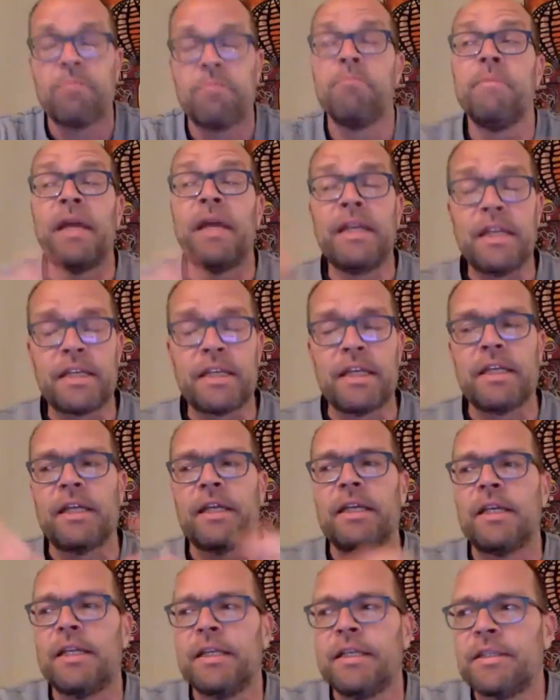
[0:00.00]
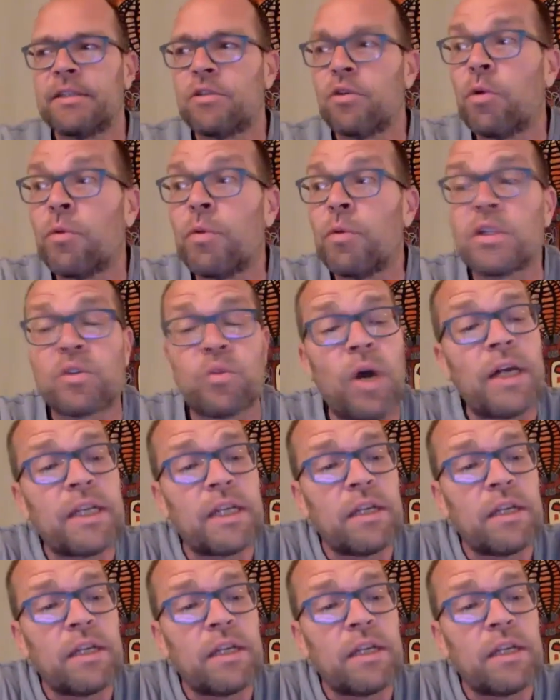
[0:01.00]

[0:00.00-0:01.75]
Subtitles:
Many did, at least. So it was quite